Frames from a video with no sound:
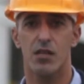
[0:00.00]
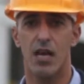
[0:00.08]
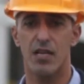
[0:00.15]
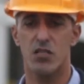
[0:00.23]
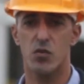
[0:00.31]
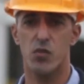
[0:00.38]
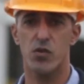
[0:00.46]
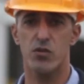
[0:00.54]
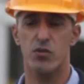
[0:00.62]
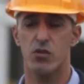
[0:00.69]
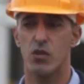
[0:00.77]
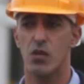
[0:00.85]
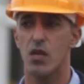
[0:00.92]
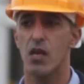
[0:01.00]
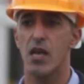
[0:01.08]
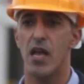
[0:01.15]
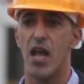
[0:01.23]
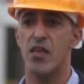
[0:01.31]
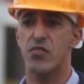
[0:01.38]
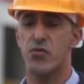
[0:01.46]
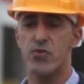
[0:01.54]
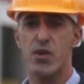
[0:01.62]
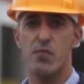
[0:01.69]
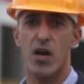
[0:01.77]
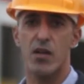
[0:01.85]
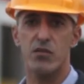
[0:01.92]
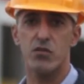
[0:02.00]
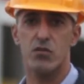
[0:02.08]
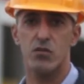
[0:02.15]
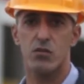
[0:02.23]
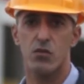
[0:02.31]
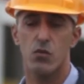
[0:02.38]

customers and three months,